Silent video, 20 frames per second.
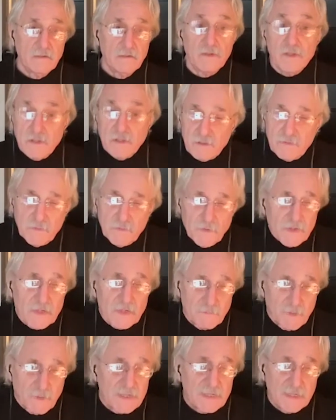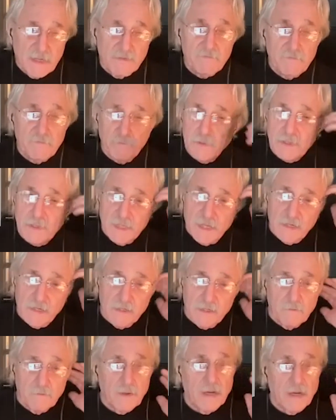About 7%
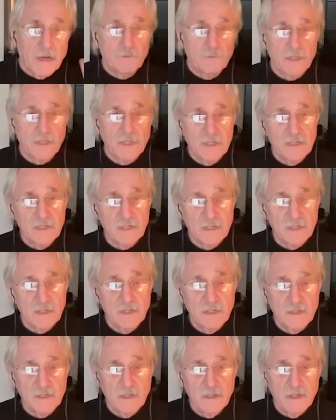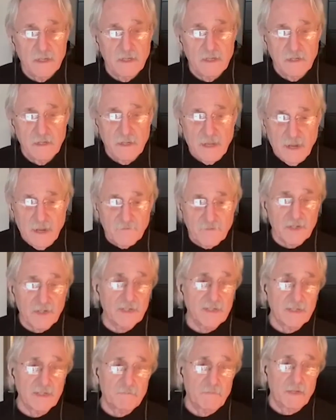of the population in
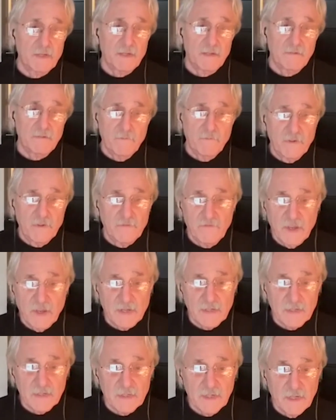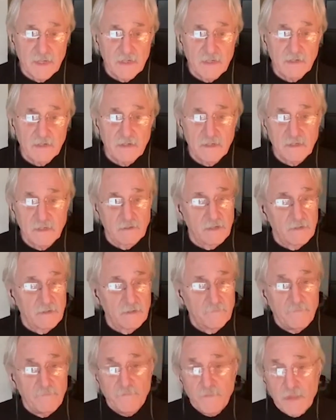Africa has been vaccinated.
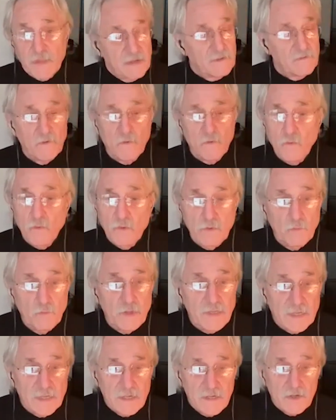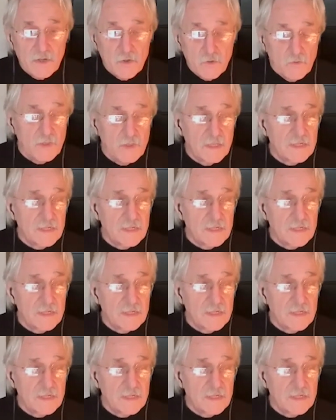We can do